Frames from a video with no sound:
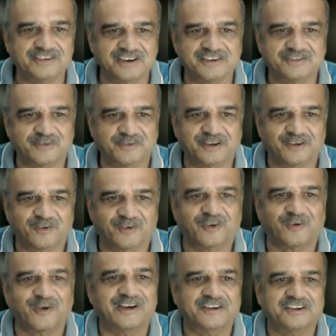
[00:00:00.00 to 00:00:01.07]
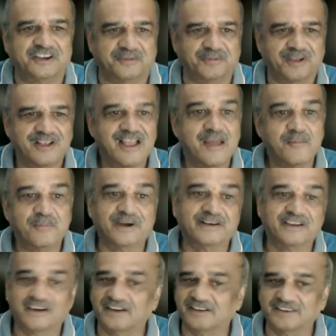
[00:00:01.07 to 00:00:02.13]
It's quite cheap, but
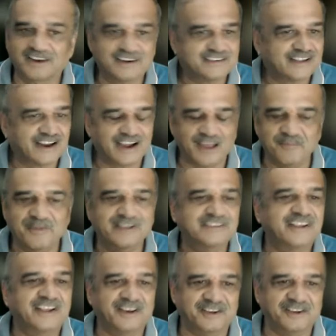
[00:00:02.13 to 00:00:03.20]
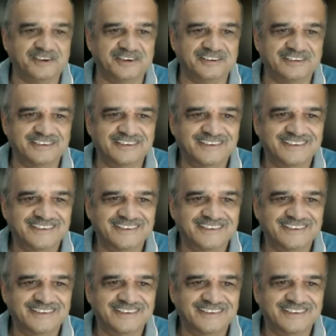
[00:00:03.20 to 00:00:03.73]
the results are amazing results.